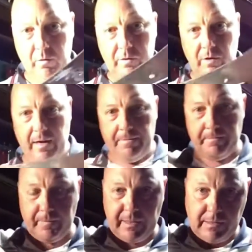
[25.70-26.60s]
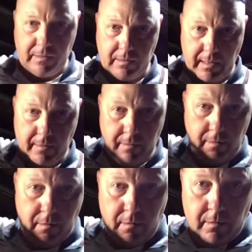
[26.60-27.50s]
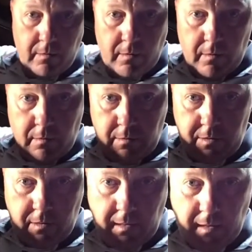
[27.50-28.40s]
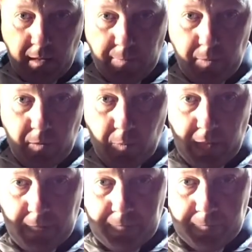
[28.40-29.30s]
side, as you can see. Just cleaning it up a little bit,